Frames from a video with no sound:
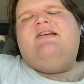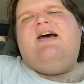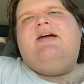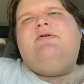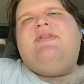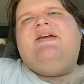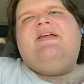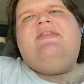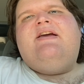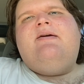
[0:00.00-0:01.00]
I don't think
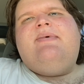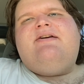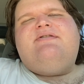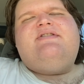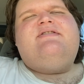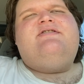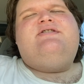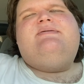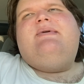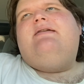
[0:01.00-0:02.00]
a thing about. They're
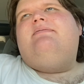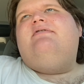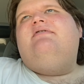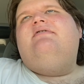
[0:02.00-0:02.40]
just people.